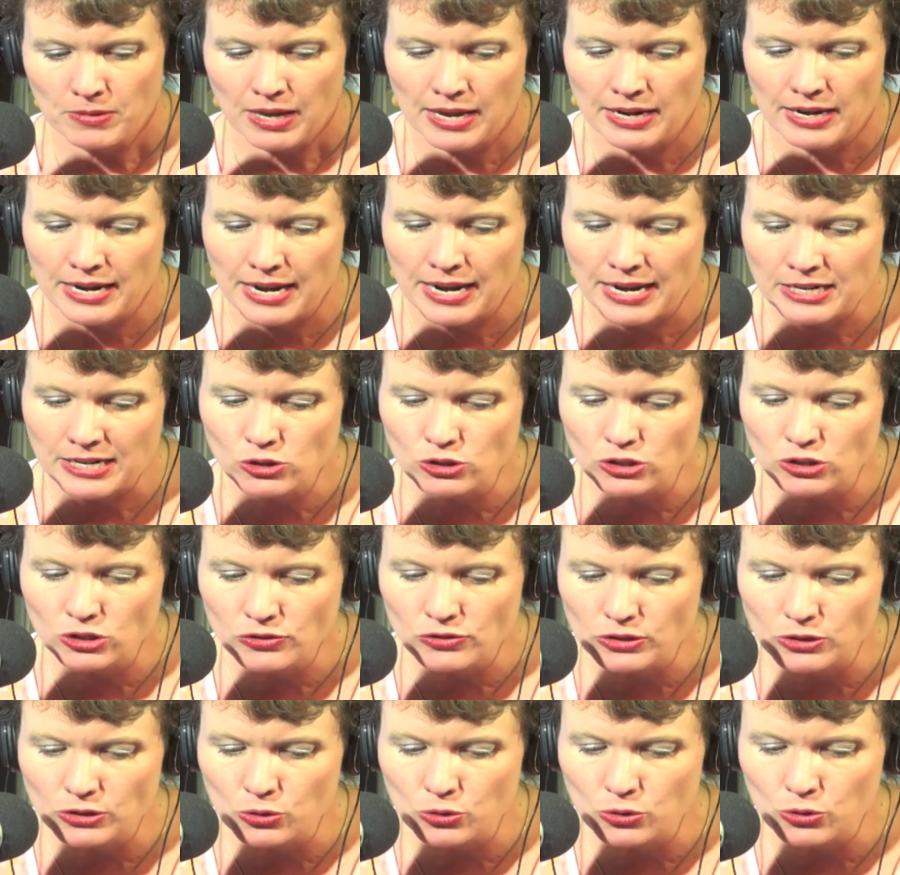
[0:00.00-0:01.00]
an angel
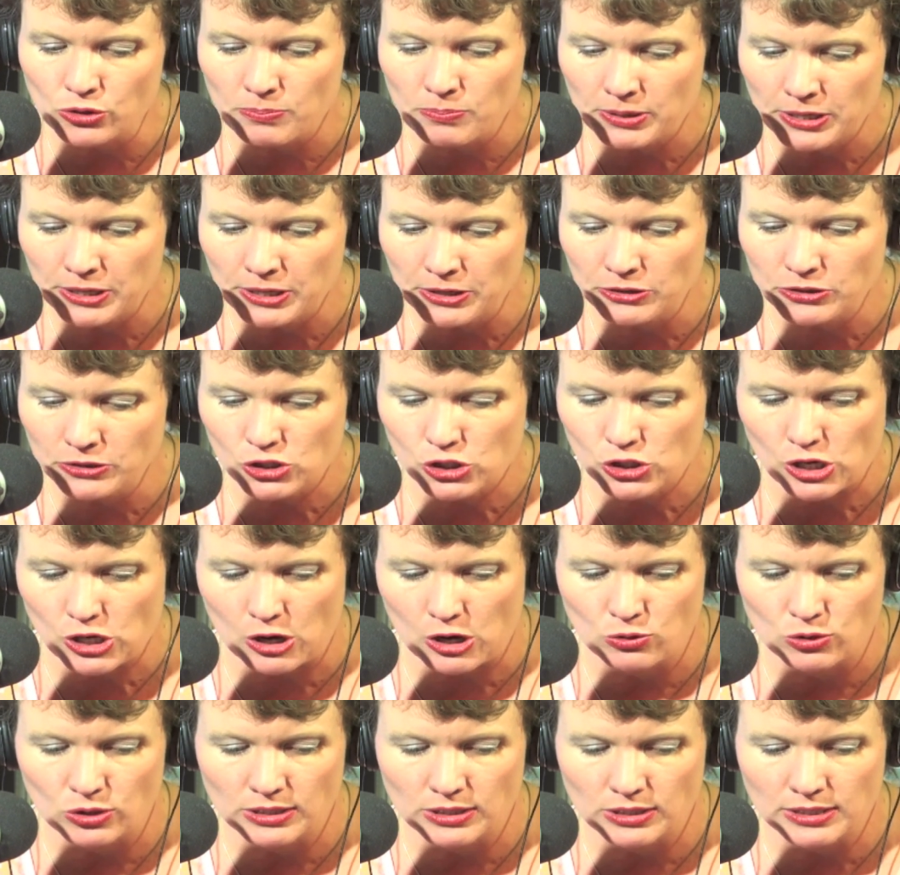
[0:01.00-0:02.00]
of the Lord appeared to
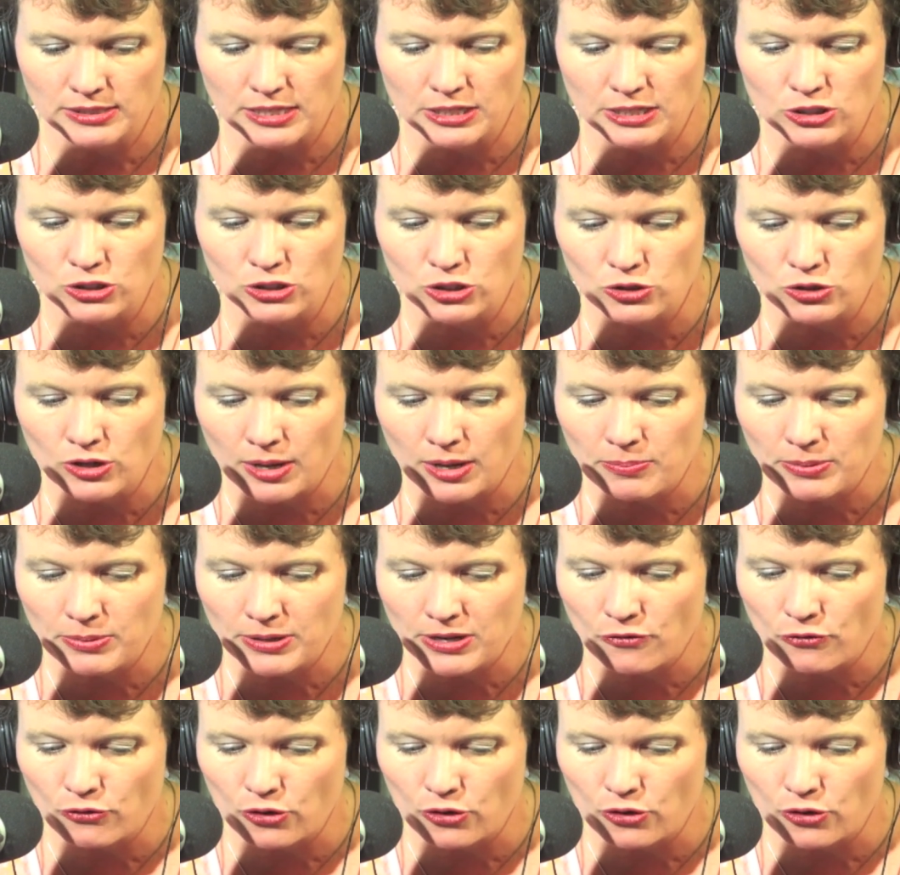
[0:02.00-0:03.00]
Shaul and said, "Do not be
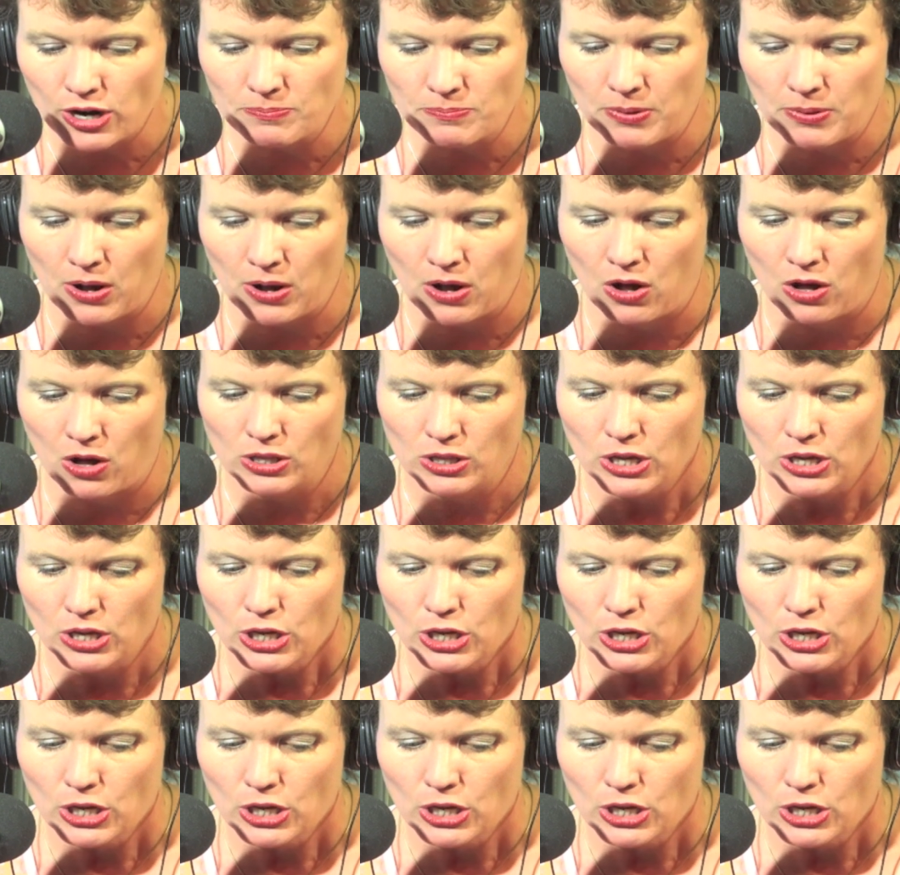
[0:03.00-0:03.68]
afraid, Paul.